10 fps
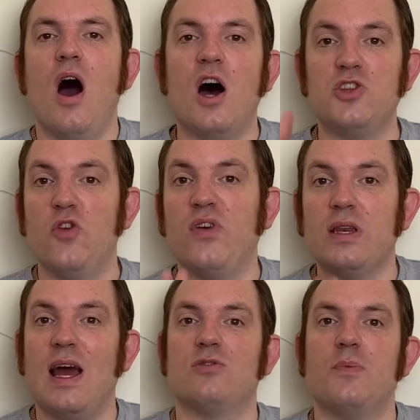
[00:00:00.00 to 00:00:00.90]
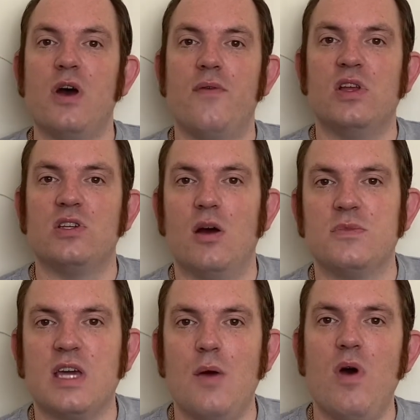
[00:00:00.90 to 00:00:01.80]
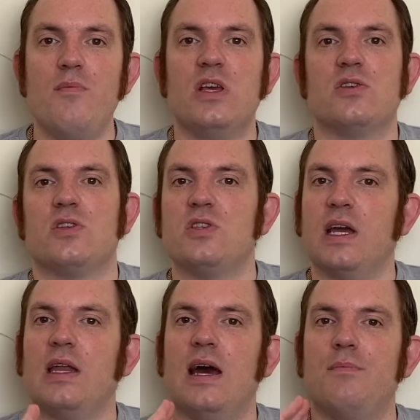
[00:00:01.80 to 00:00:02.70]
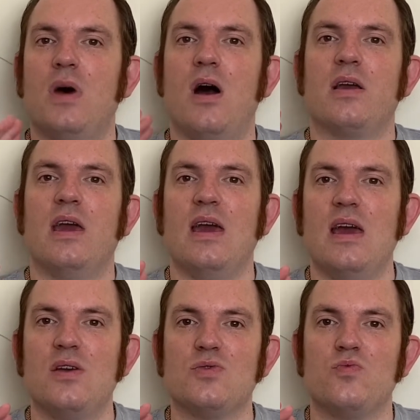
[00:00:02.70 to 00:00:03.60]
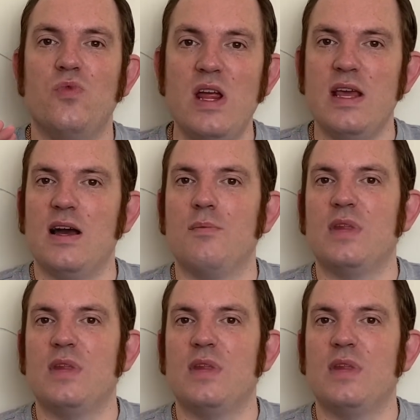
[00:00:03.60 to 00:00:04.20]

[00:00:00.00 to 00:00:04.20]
I do think now's the perfect time to get one because the second-hand market has really come